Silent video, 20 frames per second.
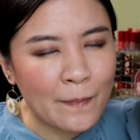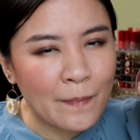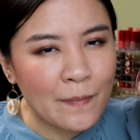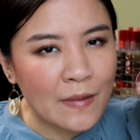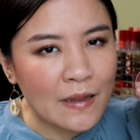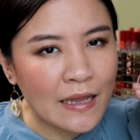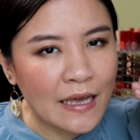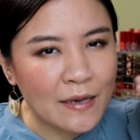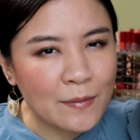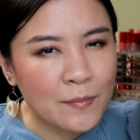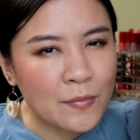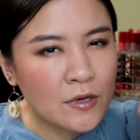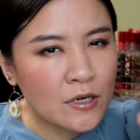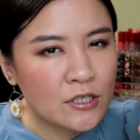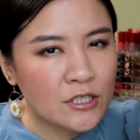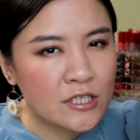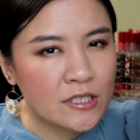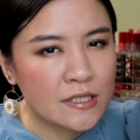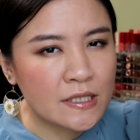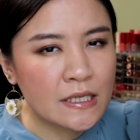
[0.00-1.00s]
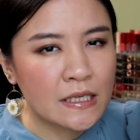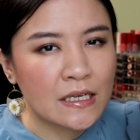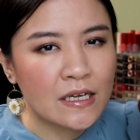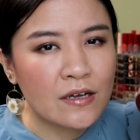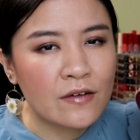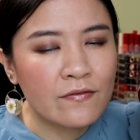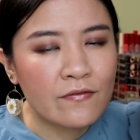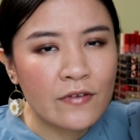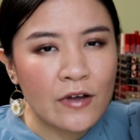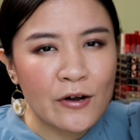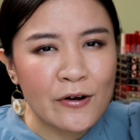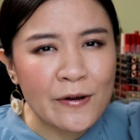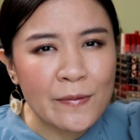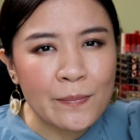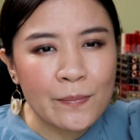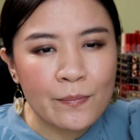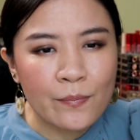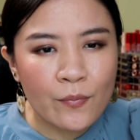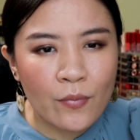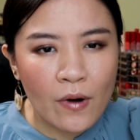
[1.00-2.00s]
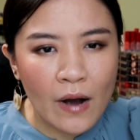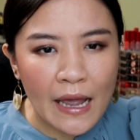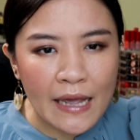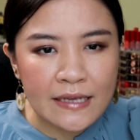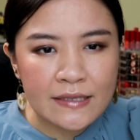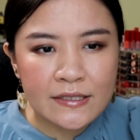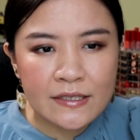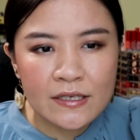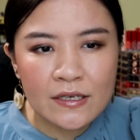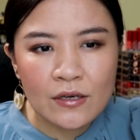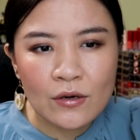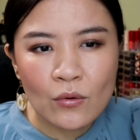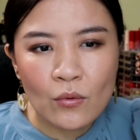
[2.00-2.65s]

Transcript: like purchasing a very bright